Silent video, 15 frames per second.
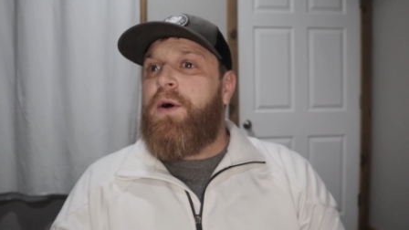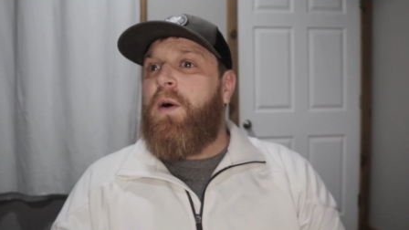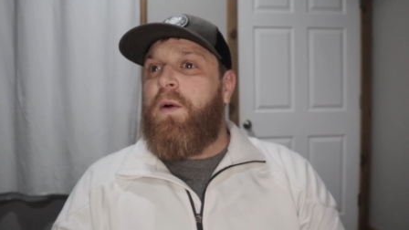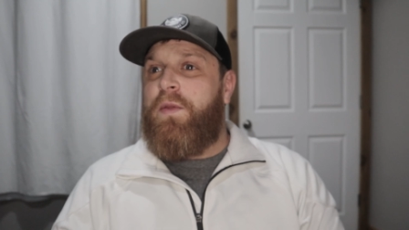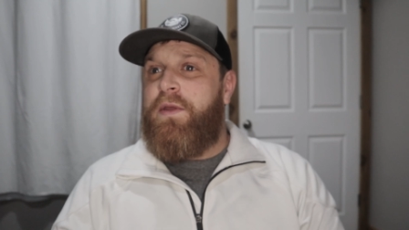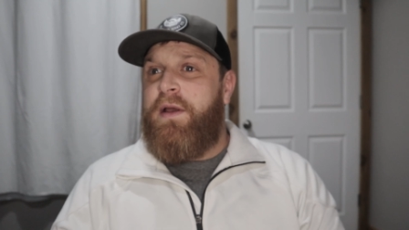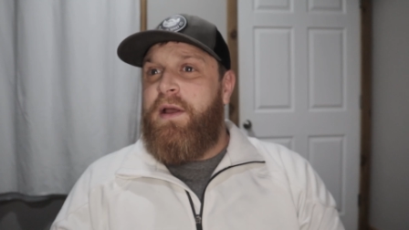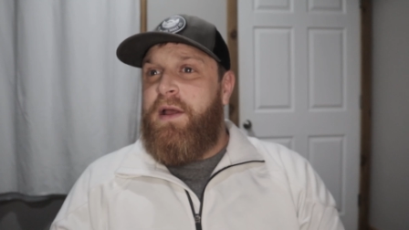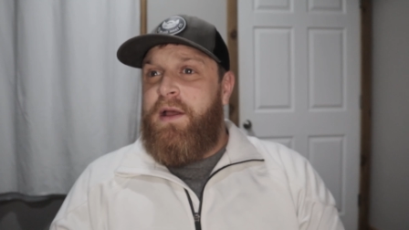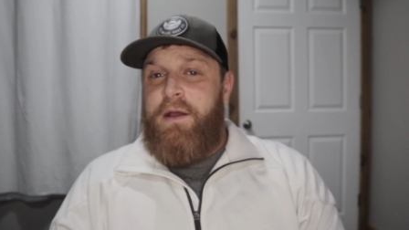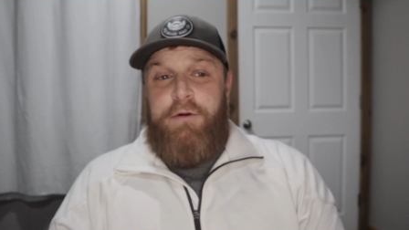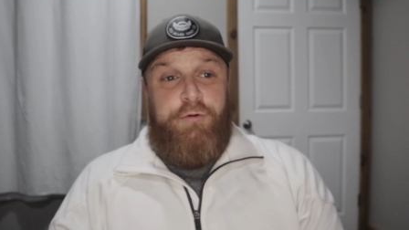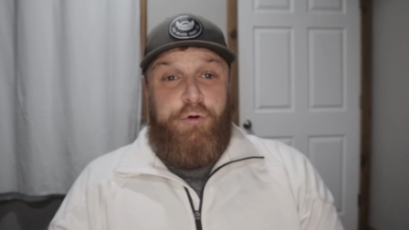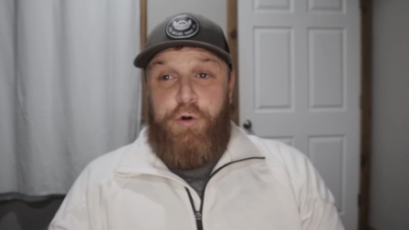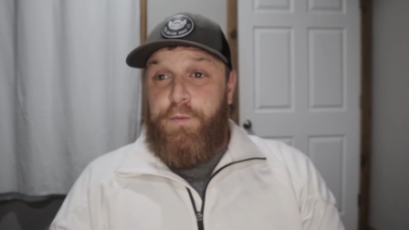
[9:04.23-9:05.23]
old.
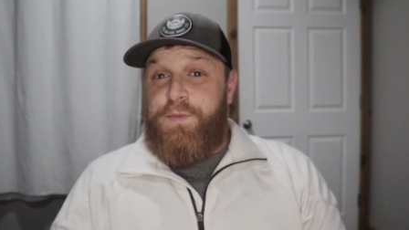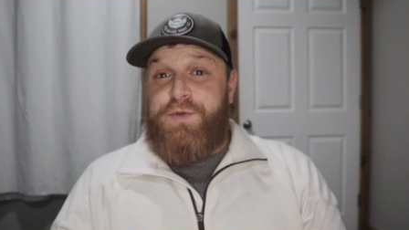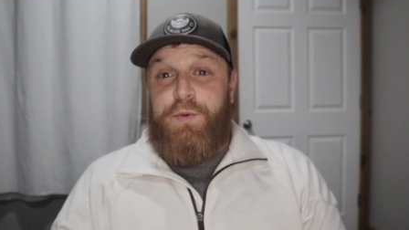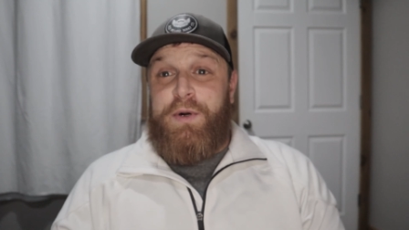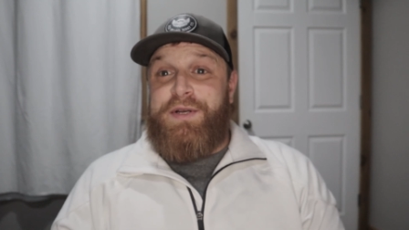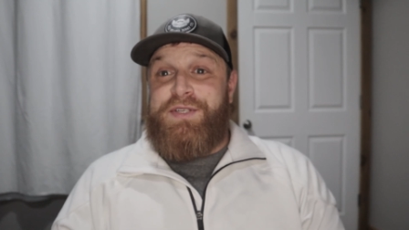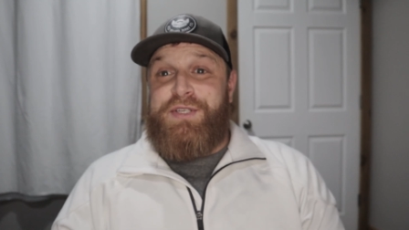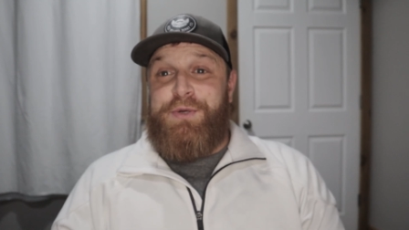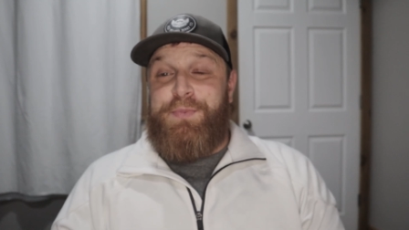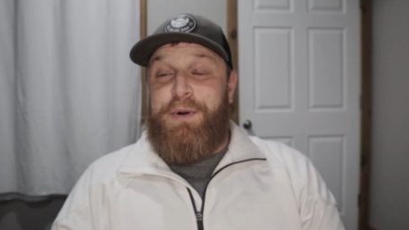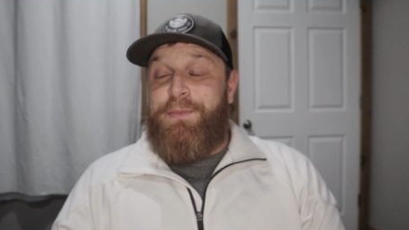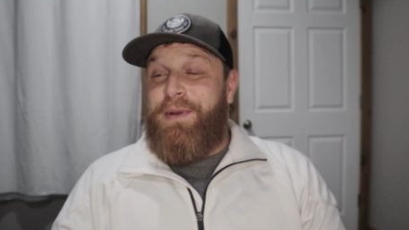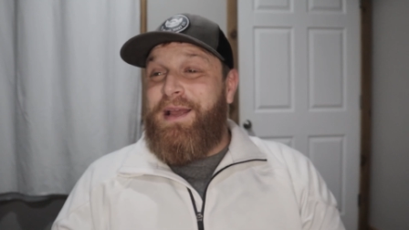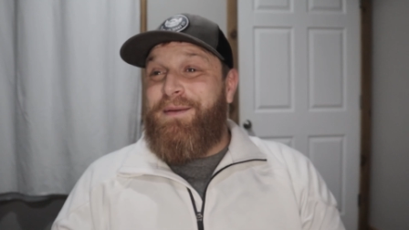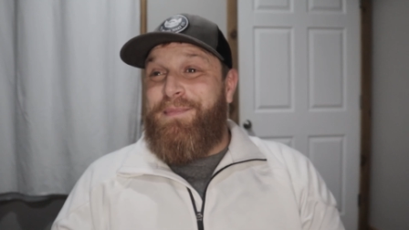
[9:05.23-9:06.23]
Rooms weren't super
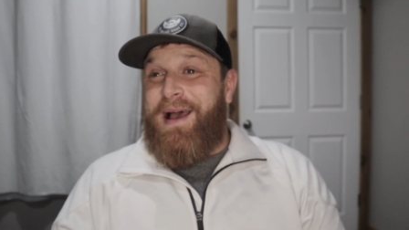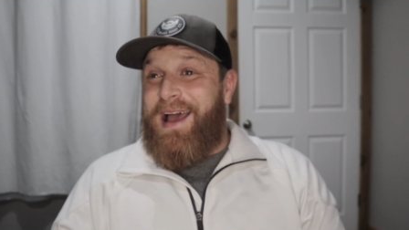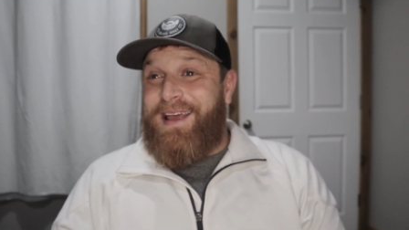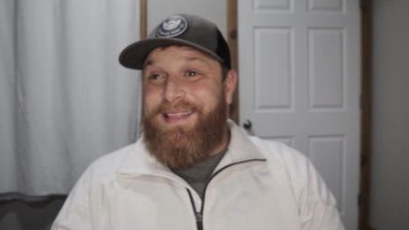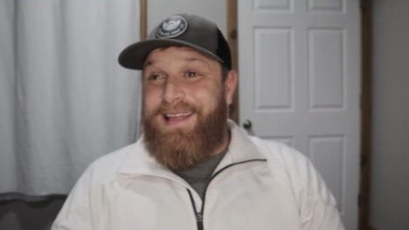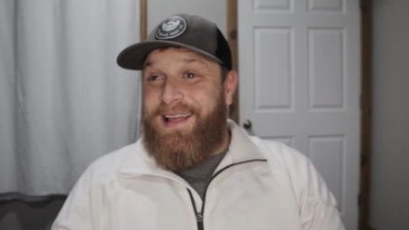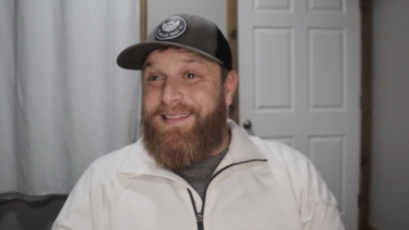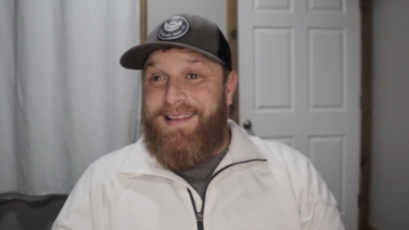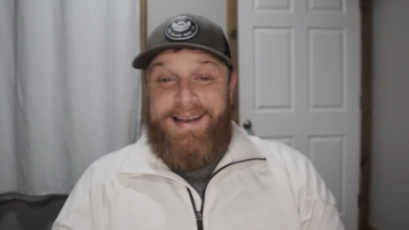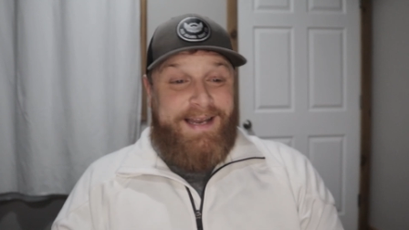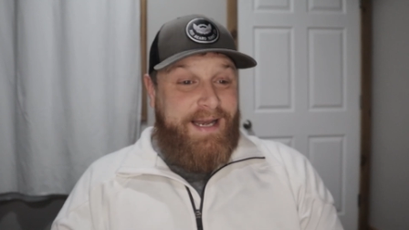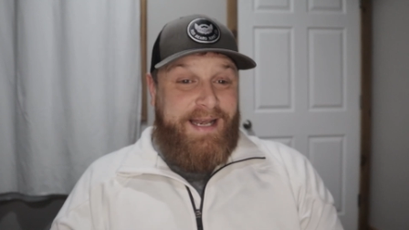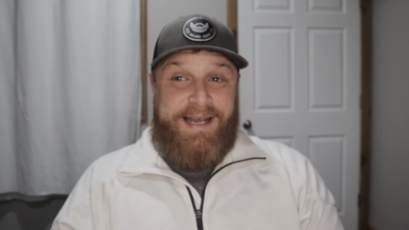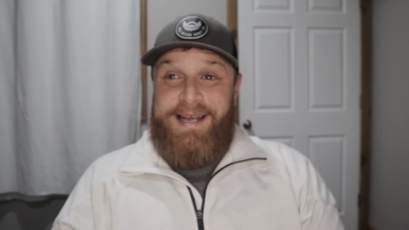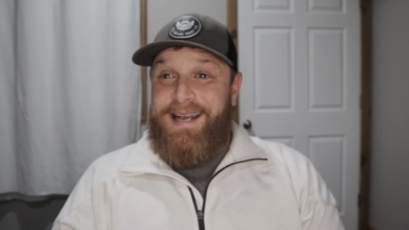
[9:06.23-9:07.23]
big back then. They
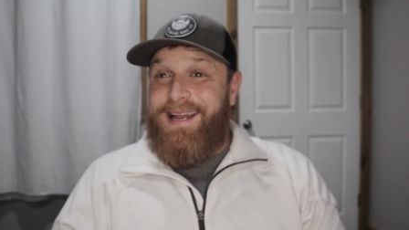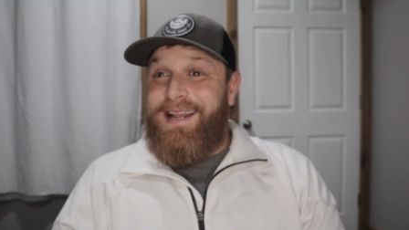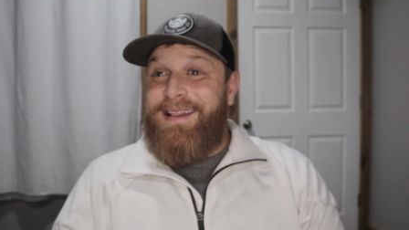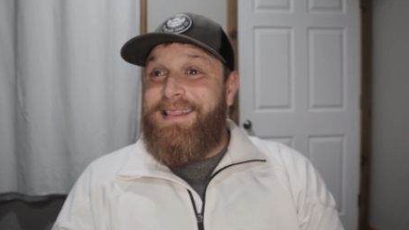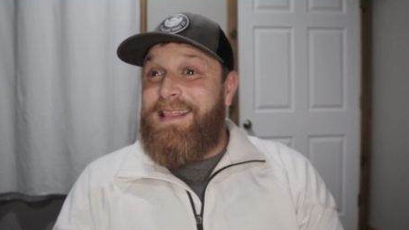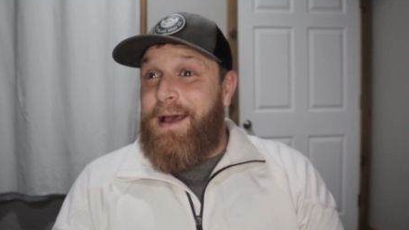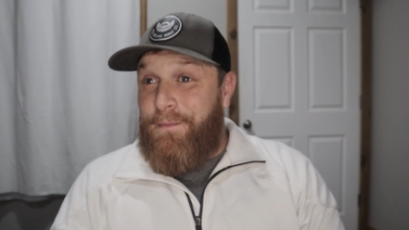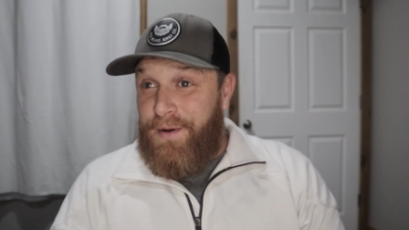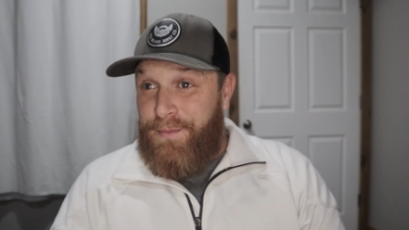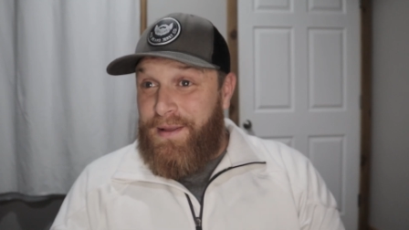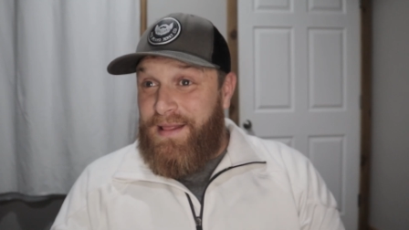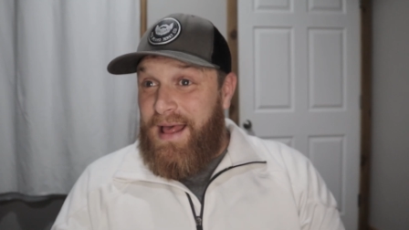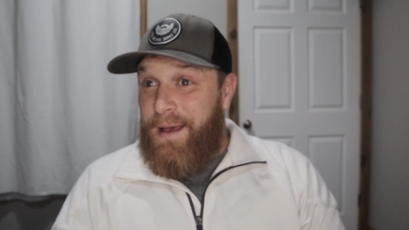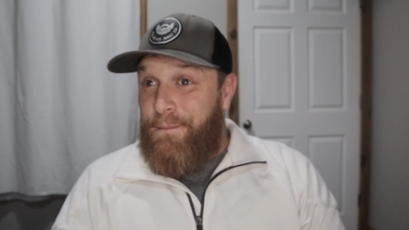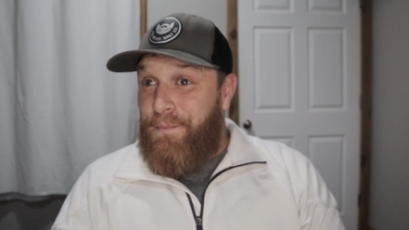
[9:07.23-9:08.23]
didn't need them to be
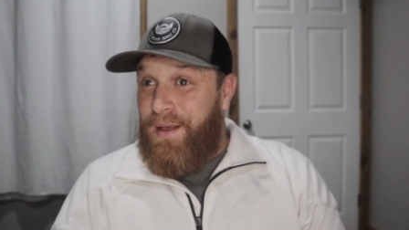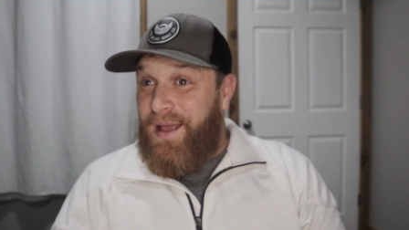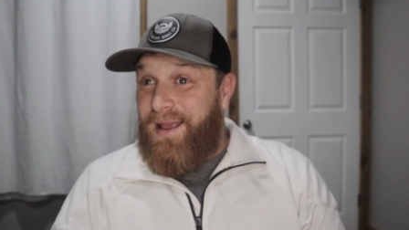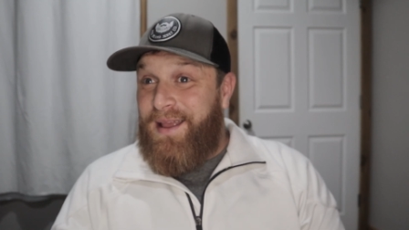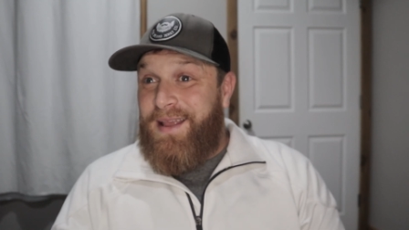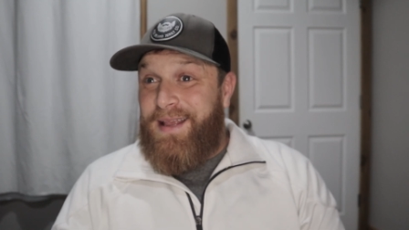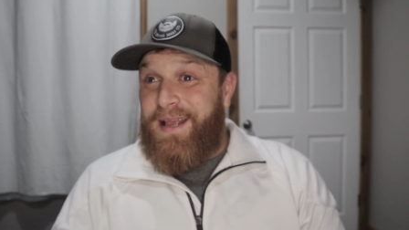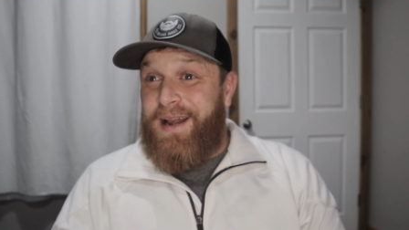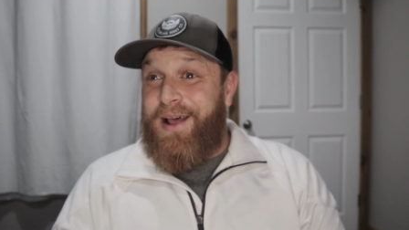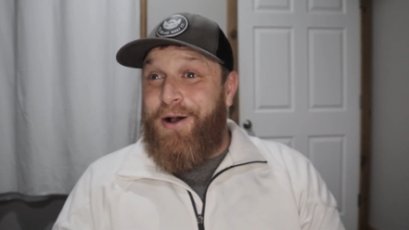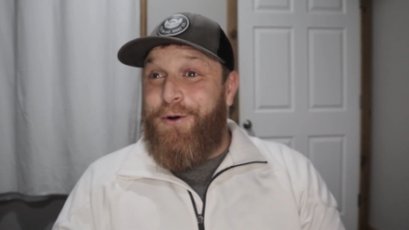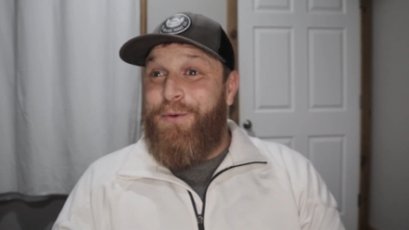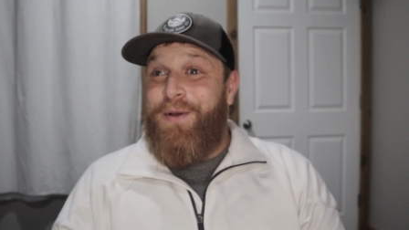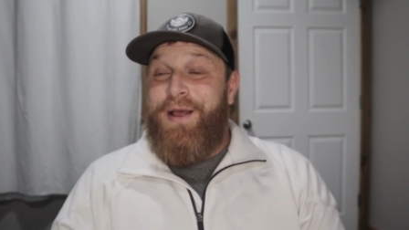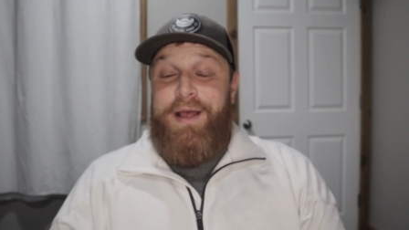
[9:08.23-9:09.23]
that big, no. you
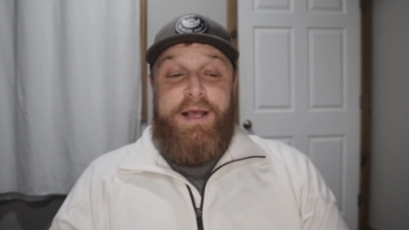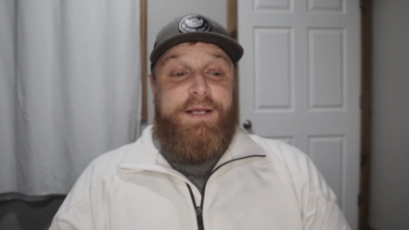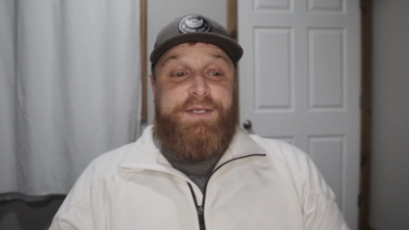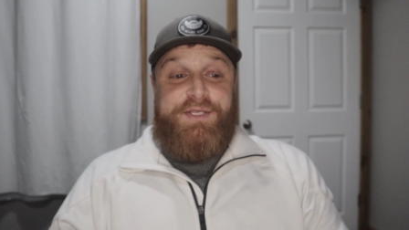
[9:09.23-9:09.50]
know. Yeah.